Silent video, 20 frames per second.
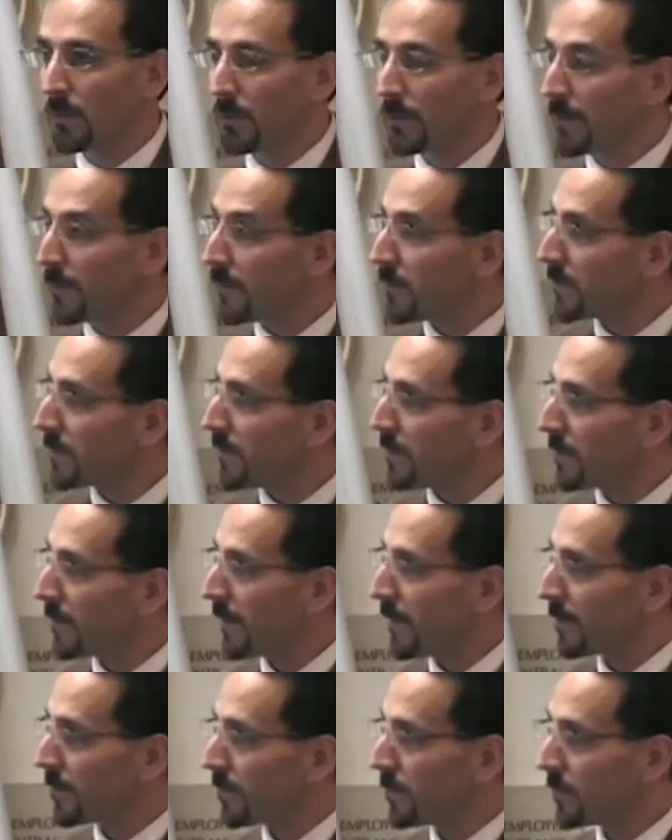within the city of
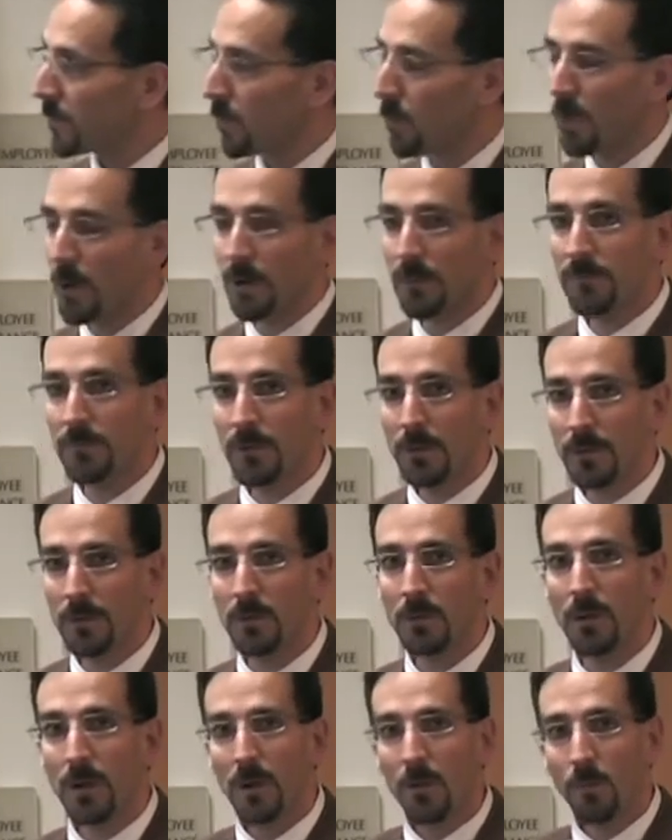Santa Cruz, our water
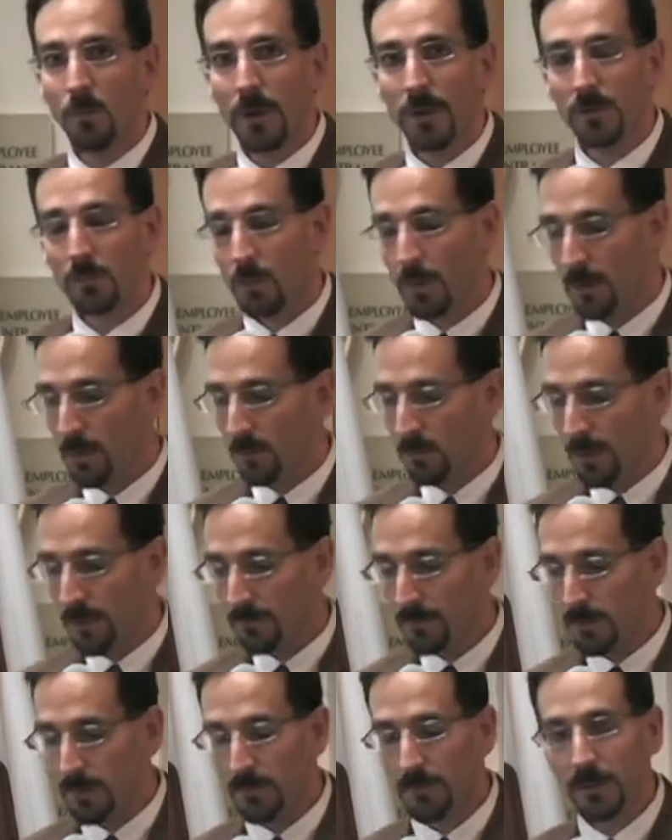fund, wastewater, and
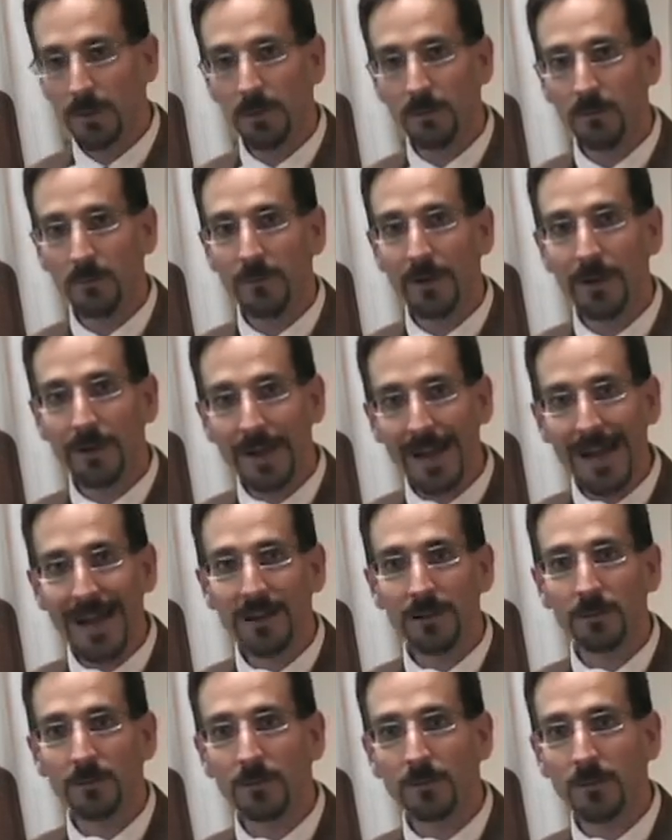refuse funds are very
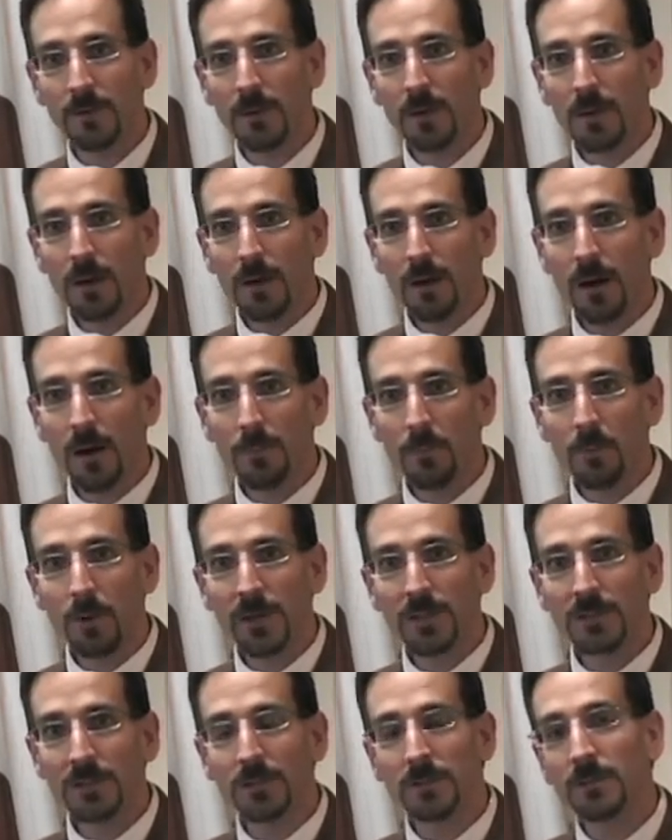active
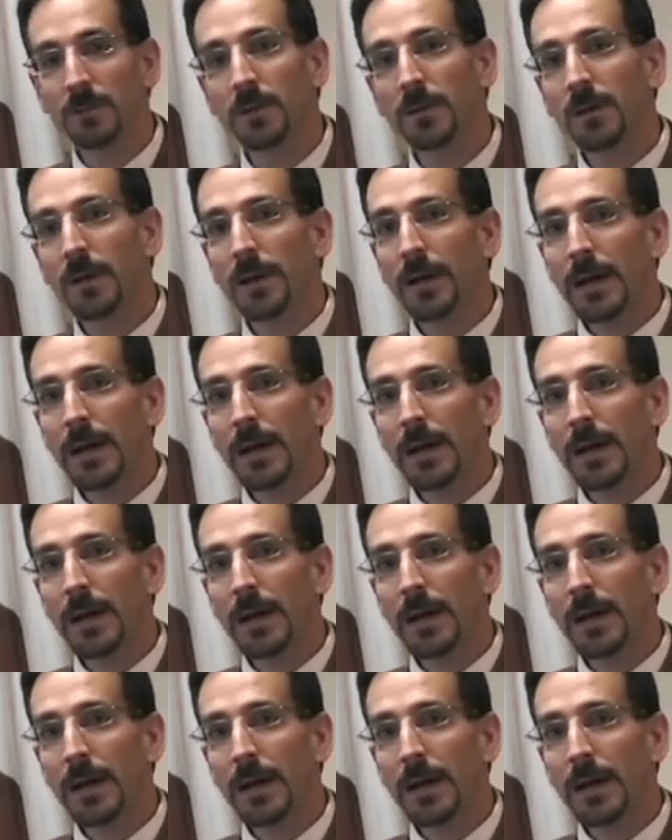operations.